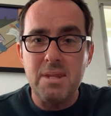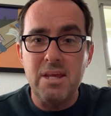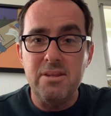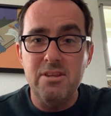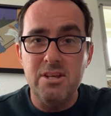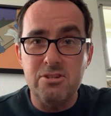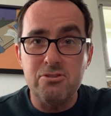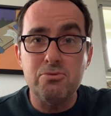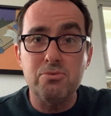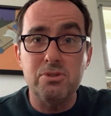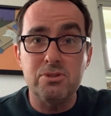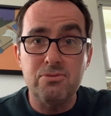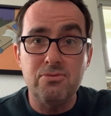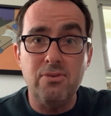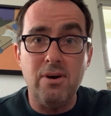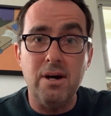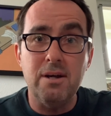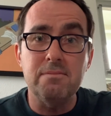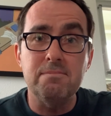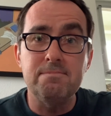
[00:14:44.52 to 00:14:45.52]
This was
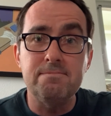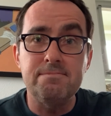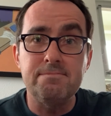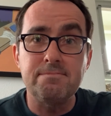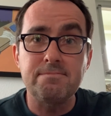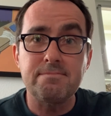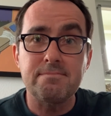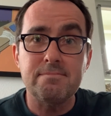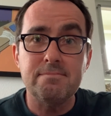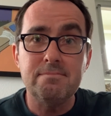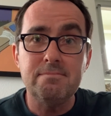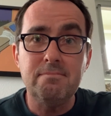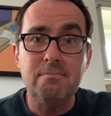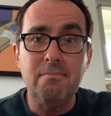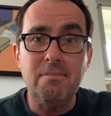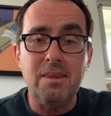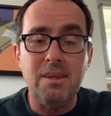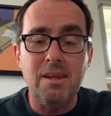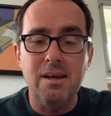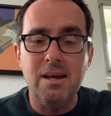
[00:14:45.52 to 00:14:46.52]
fun.
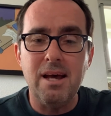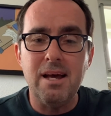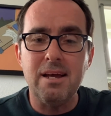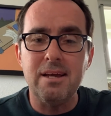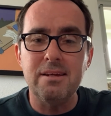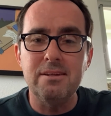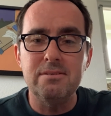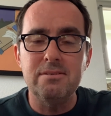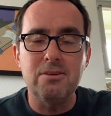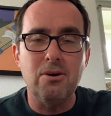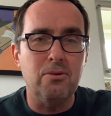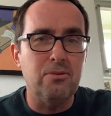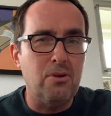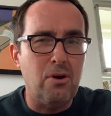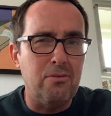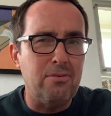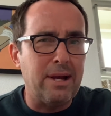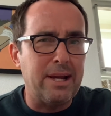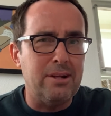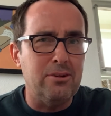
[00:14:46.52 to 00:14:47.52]
I don't know
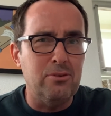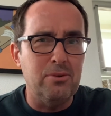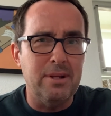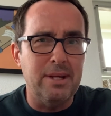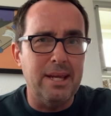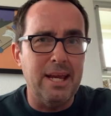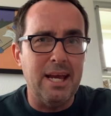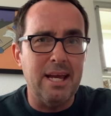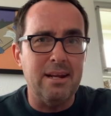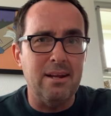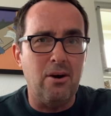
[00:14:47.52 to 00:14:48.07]
if I could do it again,